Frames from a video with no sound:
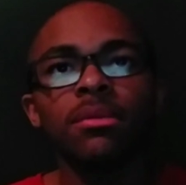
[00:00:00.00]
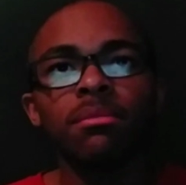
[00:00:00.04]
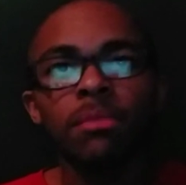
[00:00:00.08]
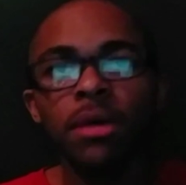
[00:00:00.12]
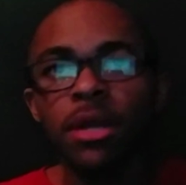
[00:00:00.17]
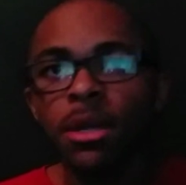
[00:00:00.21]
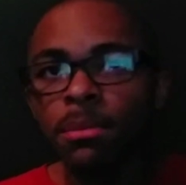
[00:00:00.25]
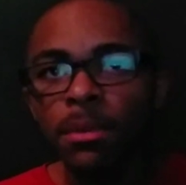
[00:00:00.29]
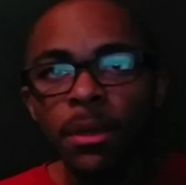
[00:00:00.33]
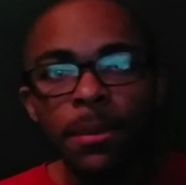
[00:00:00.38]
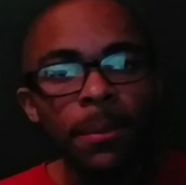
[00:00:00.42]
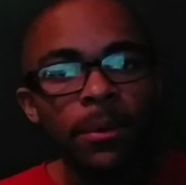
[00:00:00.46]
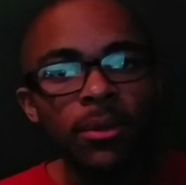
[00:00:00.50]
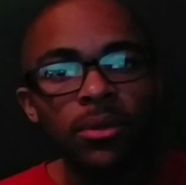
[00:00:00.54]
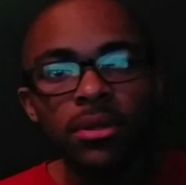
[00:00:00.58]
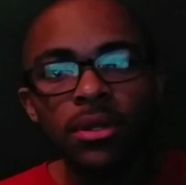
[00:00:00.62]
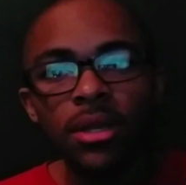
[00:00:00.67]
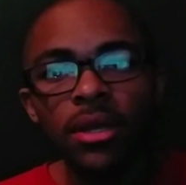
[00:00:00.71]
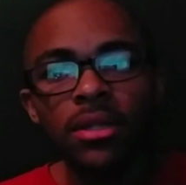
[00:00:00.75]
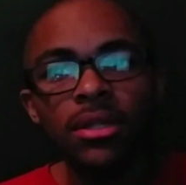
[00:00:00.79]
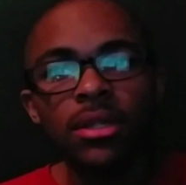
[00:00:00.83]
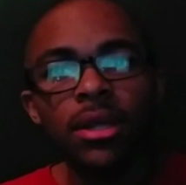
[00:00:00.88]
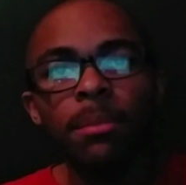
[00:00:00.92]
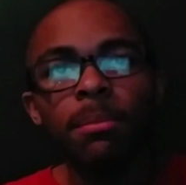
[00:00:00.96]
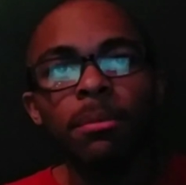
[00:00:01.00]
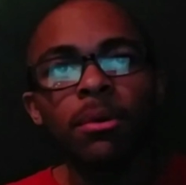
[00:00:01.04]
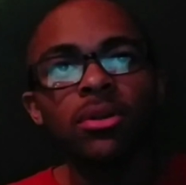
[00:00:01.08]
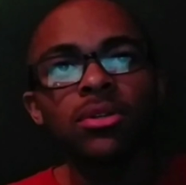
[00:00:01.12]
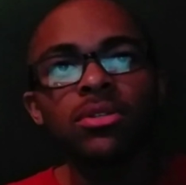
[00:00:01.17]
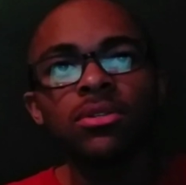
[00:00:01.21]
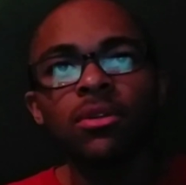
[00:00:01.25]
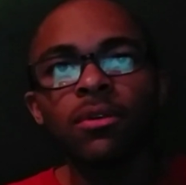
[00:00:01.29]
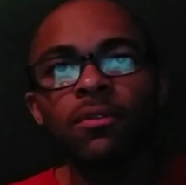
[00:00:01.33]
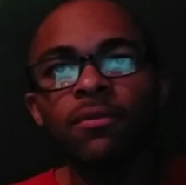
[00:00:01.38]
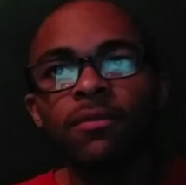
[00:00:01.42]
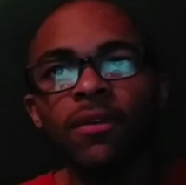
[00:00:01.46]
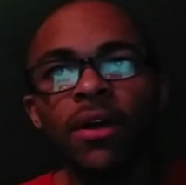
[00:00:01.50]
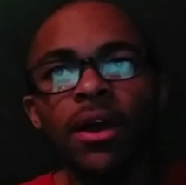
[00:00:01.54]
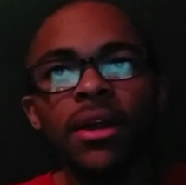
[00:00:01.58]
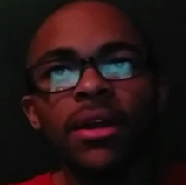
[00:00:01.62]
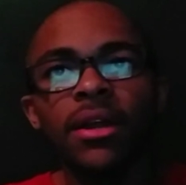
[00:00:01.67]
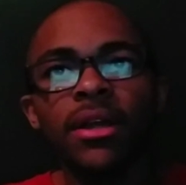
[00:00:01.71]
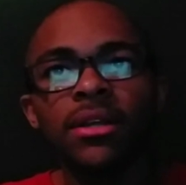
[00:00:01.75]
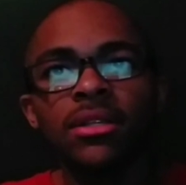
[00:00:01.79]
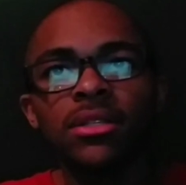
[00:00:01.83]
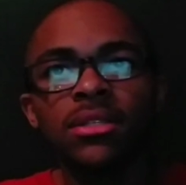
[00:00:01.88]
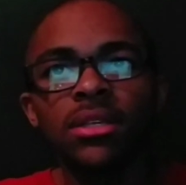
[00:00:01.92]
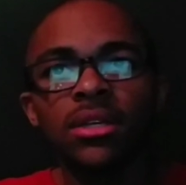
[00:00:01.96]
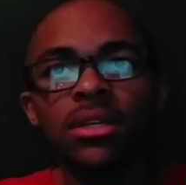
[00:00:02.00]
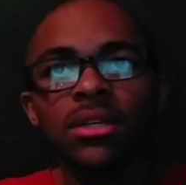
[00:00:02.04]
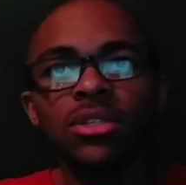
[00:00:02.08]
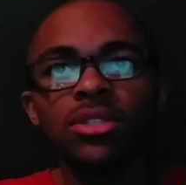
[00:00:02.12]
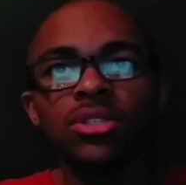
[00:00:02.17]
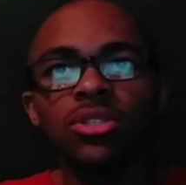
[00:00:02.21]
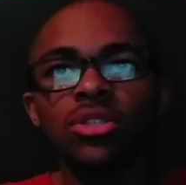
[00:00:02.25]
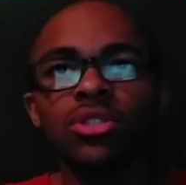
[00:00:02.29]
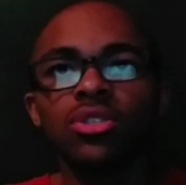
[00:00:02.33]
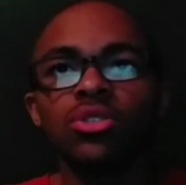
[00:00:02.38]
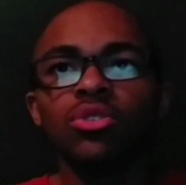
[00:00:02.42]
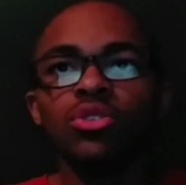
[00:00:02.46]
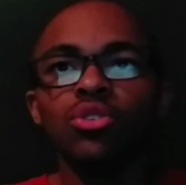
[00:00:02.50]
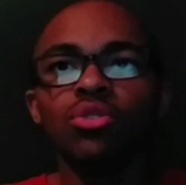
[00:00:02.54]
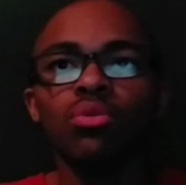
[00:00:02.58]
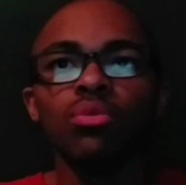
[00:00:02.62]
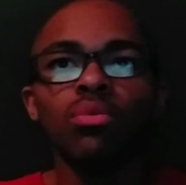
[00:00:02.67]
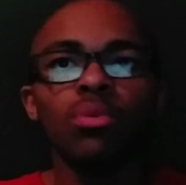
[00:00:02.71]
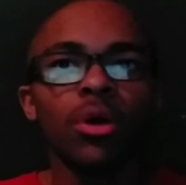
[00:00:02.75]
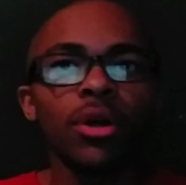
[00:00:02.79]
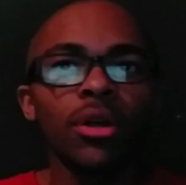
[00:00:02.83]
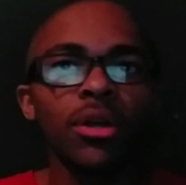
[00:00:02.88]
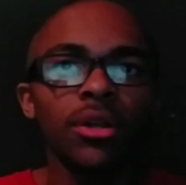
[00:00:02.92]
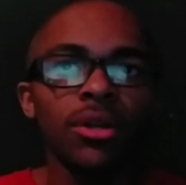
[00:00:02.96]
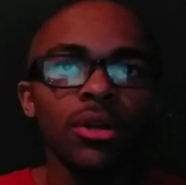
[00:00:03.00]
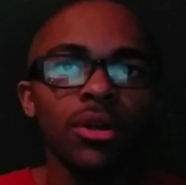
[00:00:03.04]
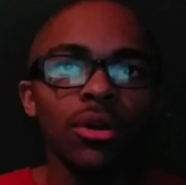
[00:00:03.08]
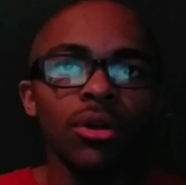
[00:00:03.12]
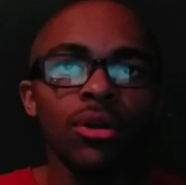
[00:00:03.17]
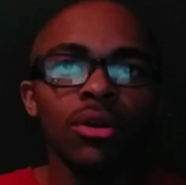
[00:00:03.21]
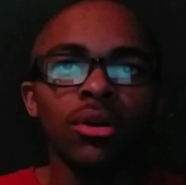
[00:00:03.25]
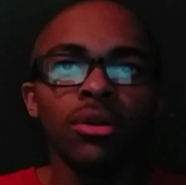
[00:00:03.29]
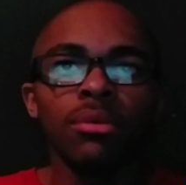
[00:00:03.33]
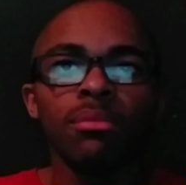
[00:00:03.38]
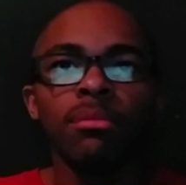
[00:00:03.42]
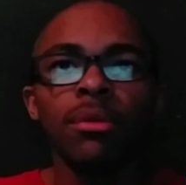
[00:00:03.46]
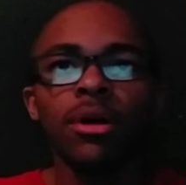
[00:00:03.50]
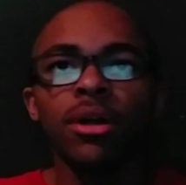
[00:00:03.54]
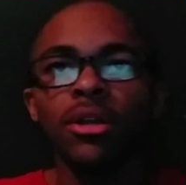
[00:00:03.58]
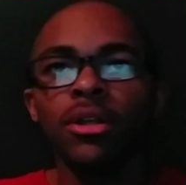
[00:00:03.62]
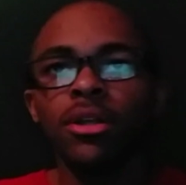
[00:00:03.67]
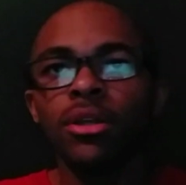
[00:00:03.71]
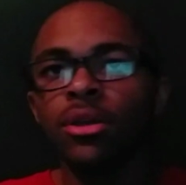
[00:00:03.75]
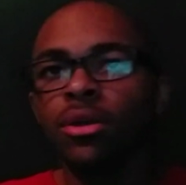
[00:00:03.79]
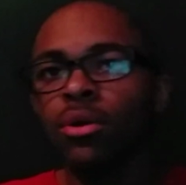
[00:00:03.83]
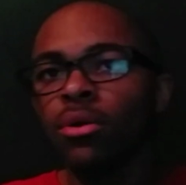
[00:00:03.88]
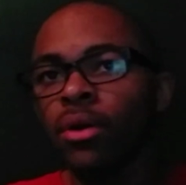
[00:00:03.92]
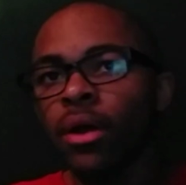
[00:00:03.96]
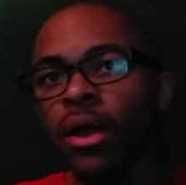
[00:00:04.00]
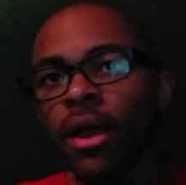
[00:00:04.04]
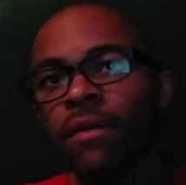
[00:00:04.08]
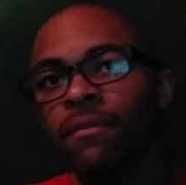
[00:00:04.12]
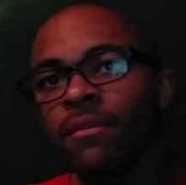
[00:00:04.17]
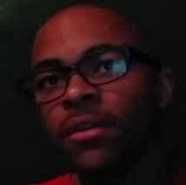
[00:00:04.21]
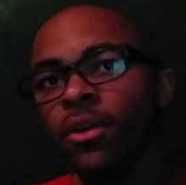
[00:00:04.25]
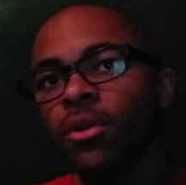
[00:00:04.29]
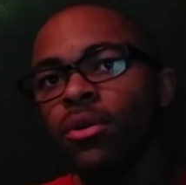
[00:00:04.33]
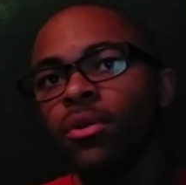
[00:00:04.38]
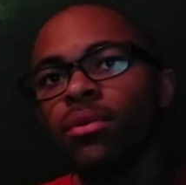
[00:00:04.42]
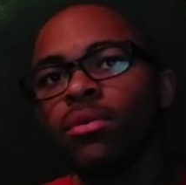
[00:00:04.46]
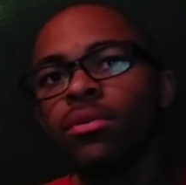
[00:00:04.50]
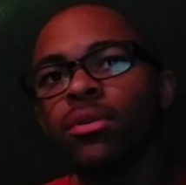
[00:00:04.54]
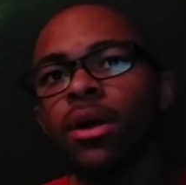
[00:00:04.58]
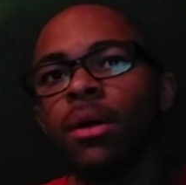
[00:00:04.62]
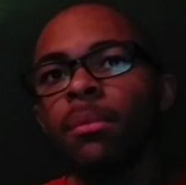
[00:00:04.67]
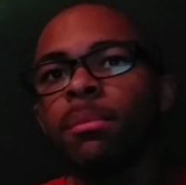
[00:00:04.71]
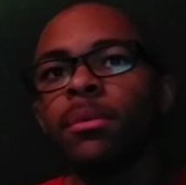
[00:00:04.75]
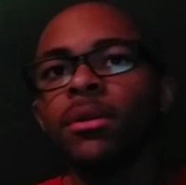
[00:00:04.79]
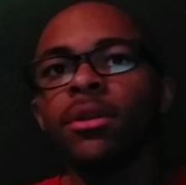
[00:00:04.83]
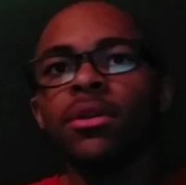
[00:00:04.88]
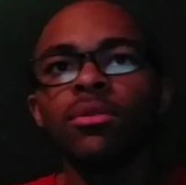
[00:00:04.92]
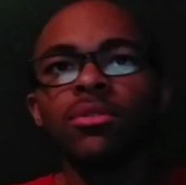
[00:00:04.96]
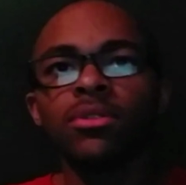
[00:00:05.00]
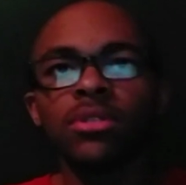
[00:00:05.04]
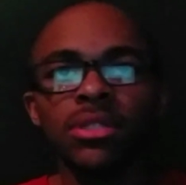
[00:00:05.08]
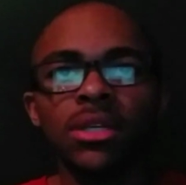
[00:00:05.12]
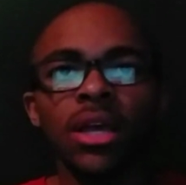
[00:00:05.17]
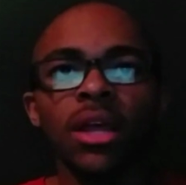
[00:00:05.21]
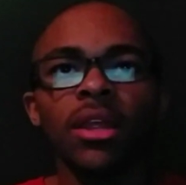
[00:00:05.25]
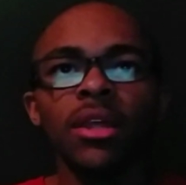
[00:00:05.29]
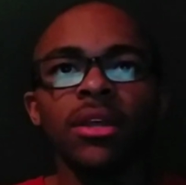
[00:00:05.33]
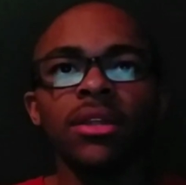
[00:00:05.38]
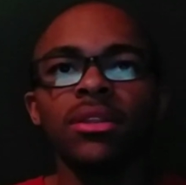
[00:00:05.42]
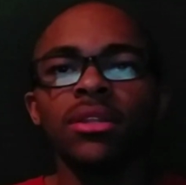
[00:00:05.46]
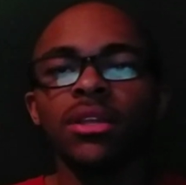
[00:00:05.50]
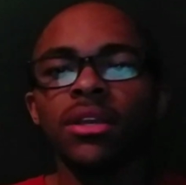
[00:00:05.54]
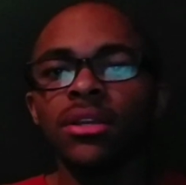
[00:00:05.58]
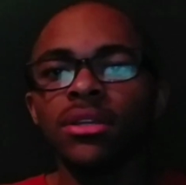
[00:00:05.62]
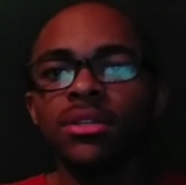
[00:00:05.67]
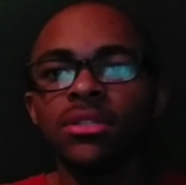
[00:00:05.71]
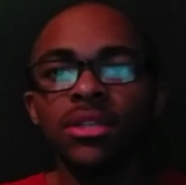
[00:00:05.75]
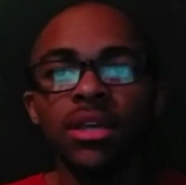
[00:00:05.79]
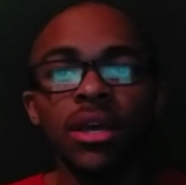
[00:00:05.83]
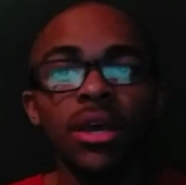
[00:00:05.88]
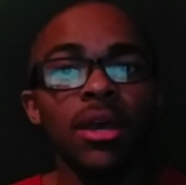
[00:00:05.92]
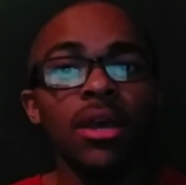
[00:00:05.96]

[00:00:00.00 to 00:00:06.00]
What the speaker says: Many people think that personal financing is just you working to earn money or having your own company or selling things.